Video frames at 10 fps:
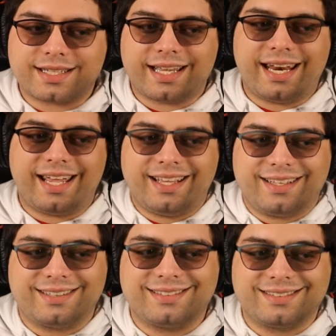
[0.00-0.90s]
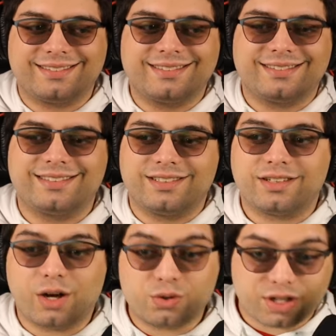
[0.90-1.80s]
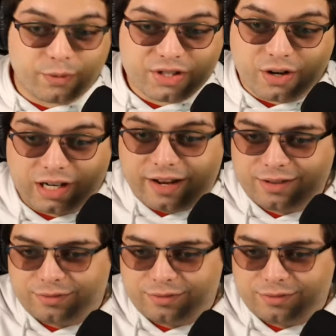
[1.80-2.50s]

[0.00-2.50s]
get it. Oh, shit, we starting late.